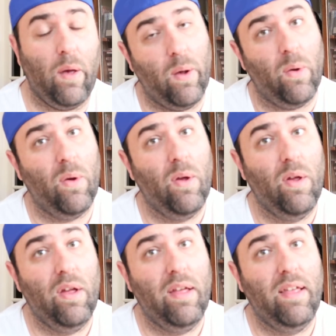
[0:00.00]
So
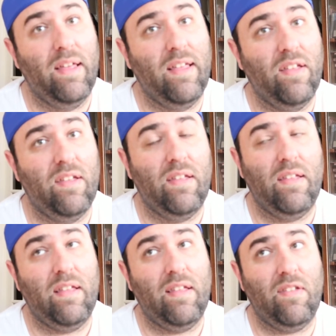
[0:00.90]

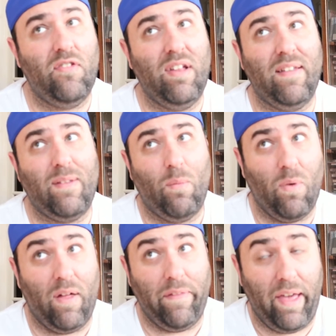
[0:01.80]
she doesn't
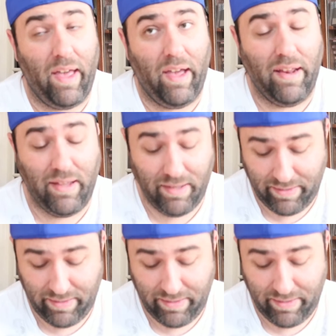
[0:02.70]
want that.